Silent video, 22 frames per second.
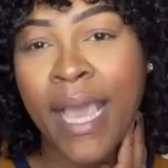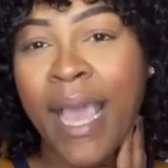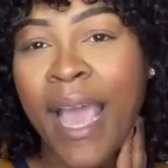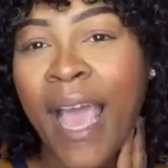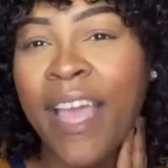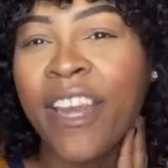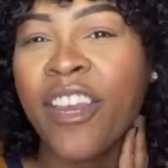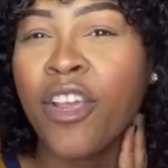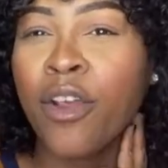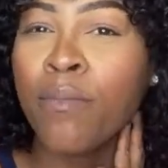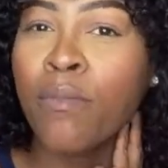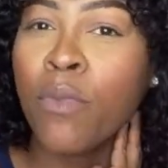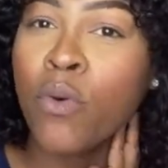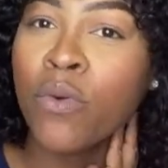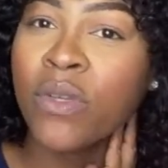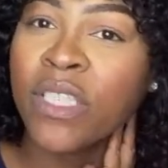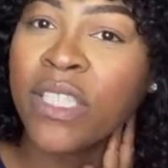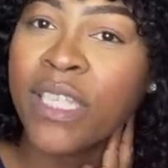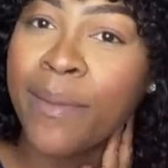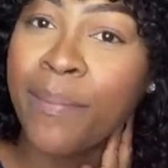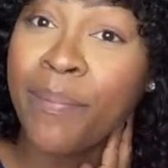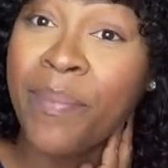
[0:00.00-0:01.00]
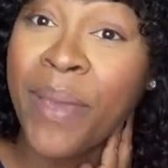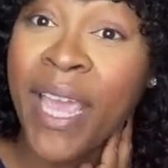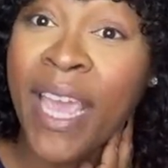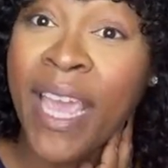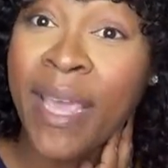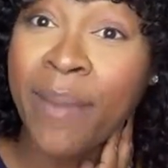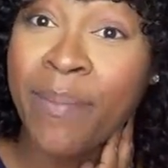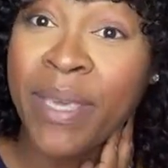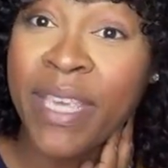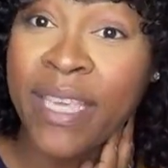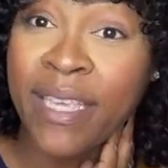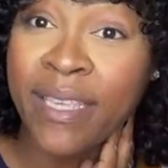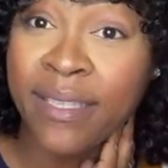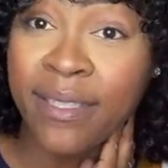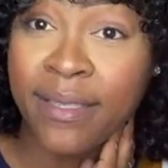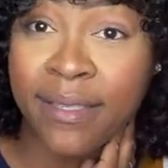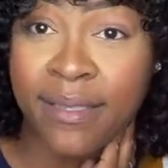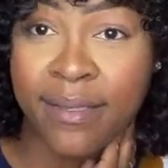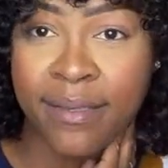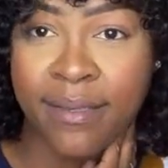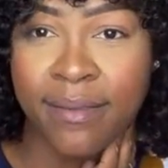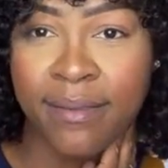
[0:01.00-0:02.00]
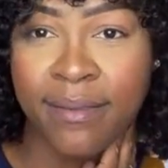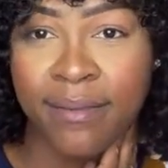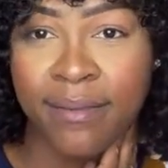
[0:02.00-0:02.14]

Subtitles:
And they're mostly babies.